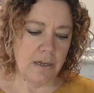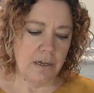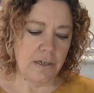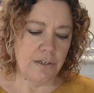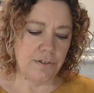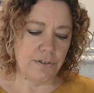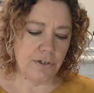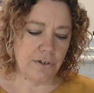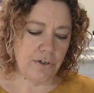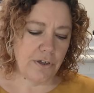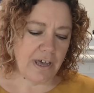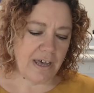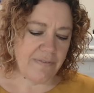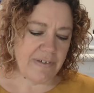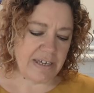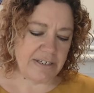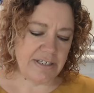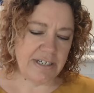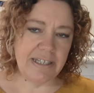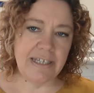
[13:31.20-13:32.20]
So I've
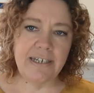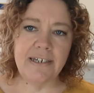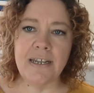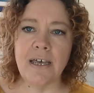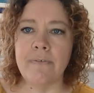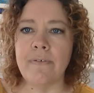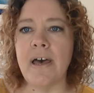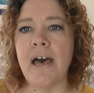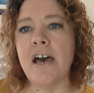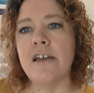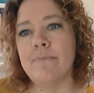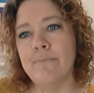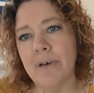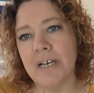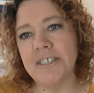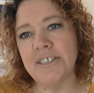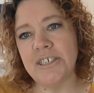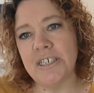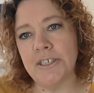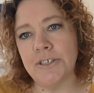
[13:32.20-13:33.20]
actually never had
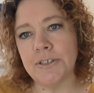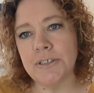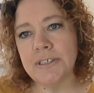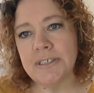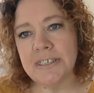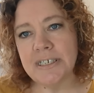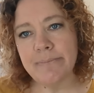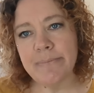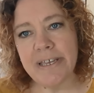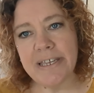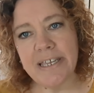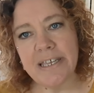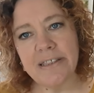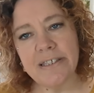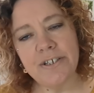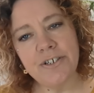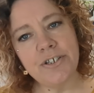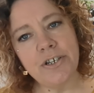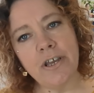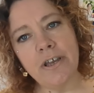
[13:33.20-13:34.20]
much interest in making
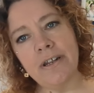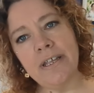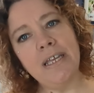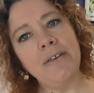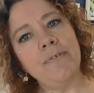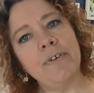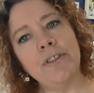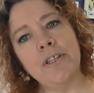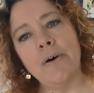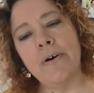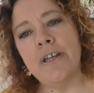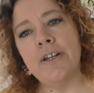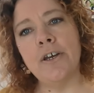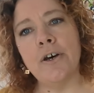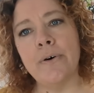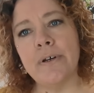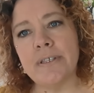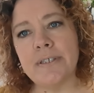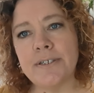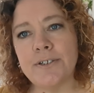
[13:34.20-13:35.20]
this shirt, even though I
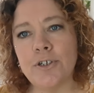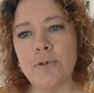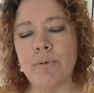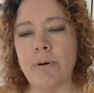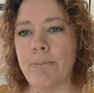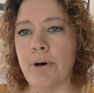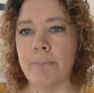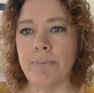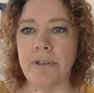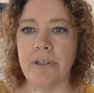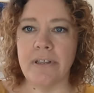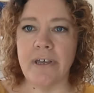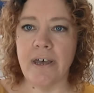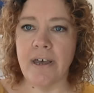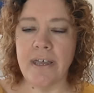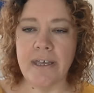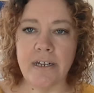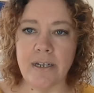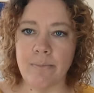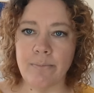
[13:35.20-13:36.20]
know it's super popular
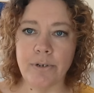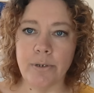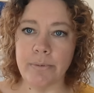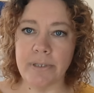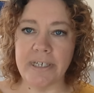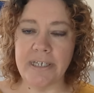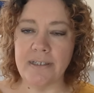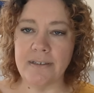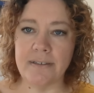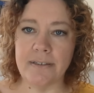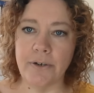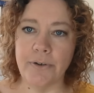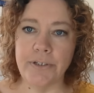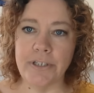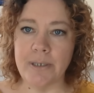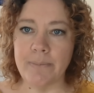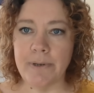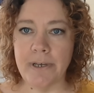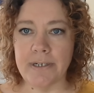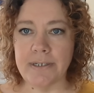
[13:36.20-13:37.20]
and I'm probably the
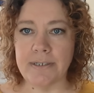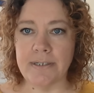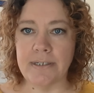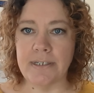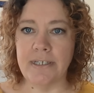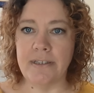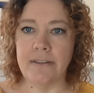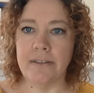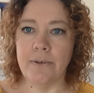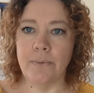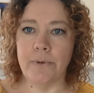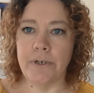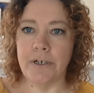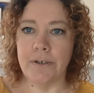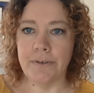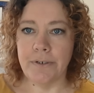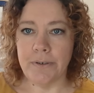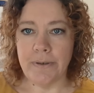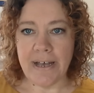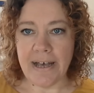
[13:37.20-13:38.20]
only person in the
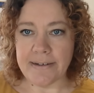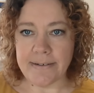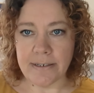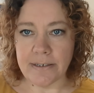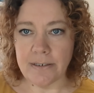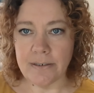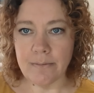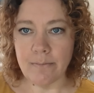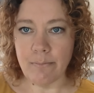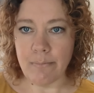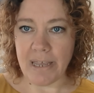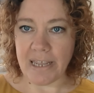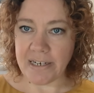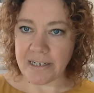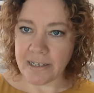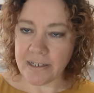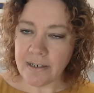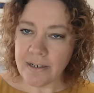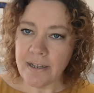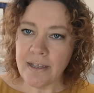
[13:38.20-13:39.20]
world who hasn't made
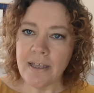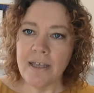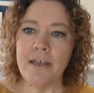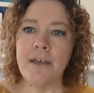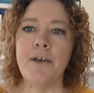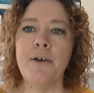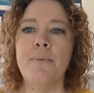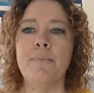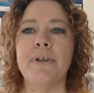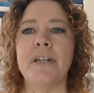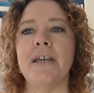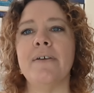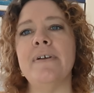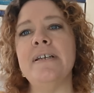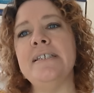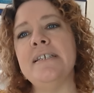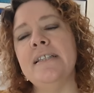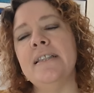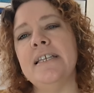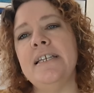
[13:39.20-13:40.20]
it. But I
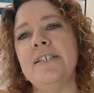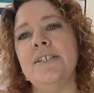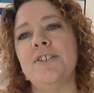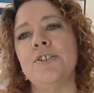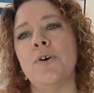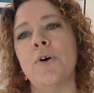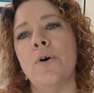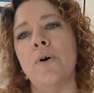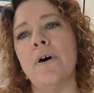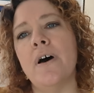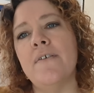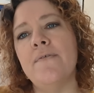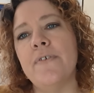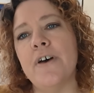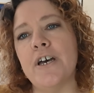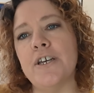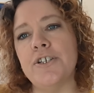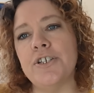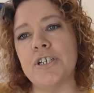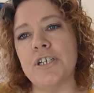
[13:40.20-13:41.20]
recently saw a
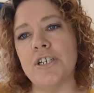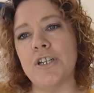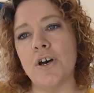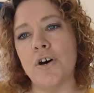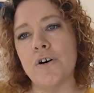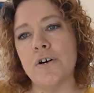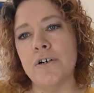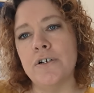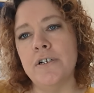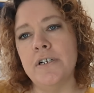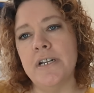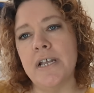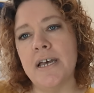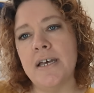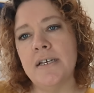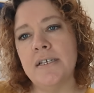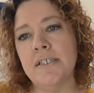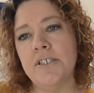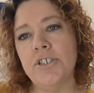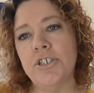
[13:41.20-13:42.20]
version on
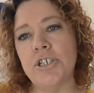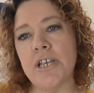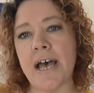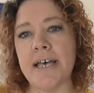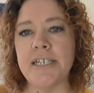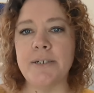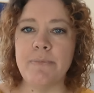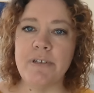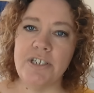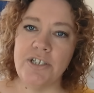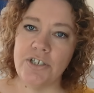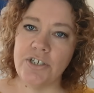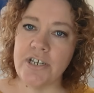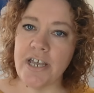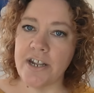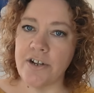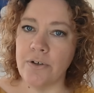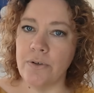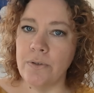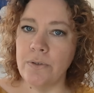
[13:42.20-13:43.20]
Jasmine's
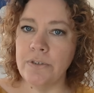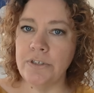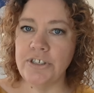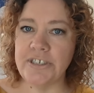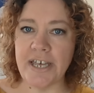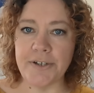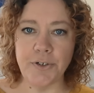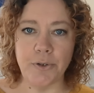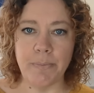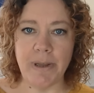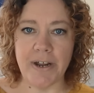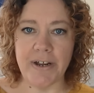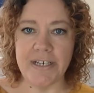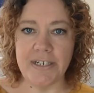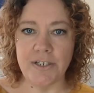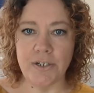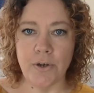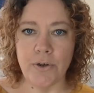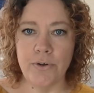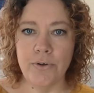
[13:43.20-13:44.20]
channel, Jazzleberry
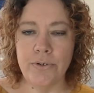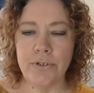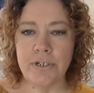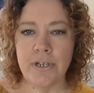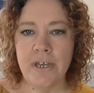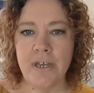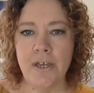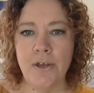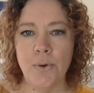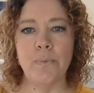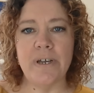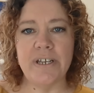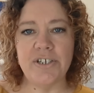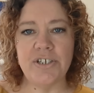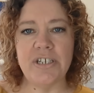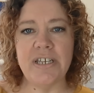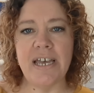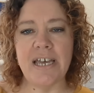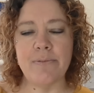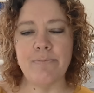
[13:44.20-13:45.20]
Sews, where
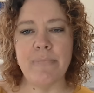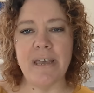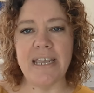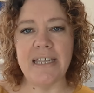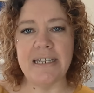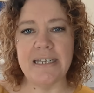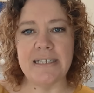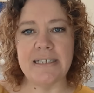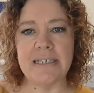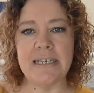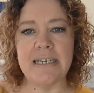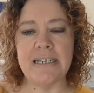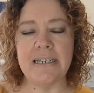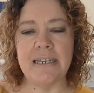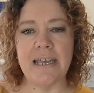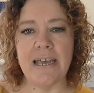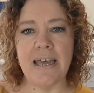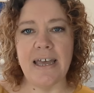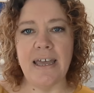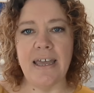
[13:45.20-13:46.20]
she had made it
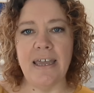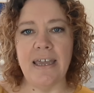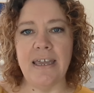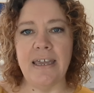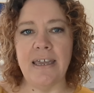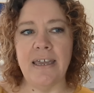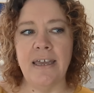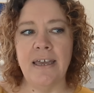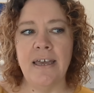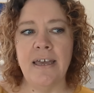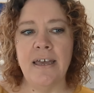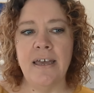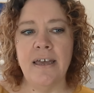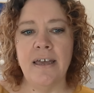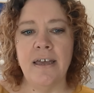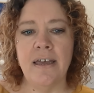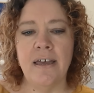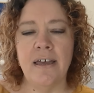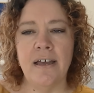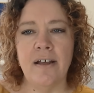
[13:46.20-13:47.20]
in a,
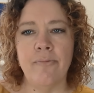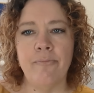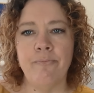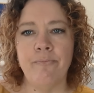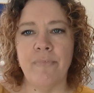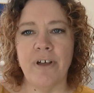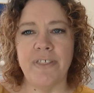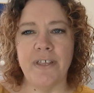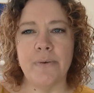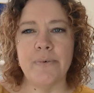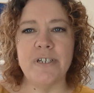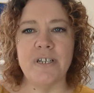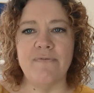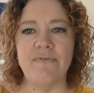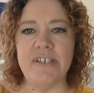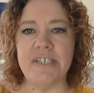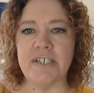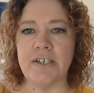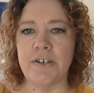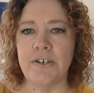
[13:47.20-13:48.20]
I think it was a
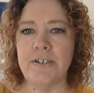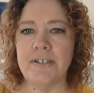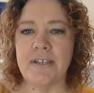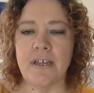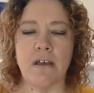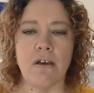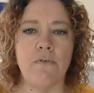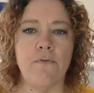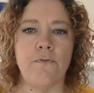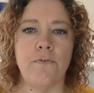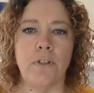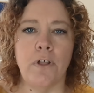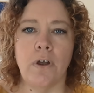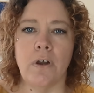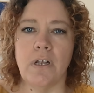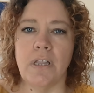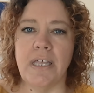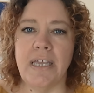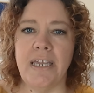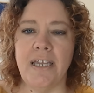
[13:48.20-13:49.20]
viscose, like a
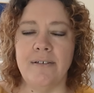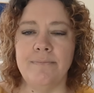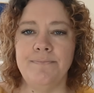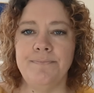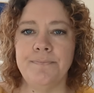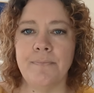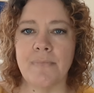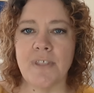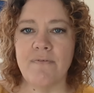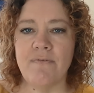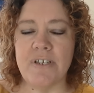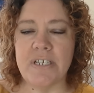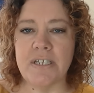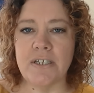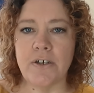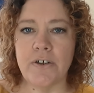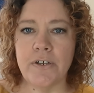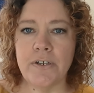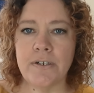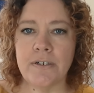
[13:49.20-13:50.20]
florally
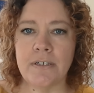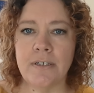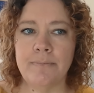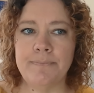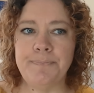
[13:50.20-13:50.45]
viscose.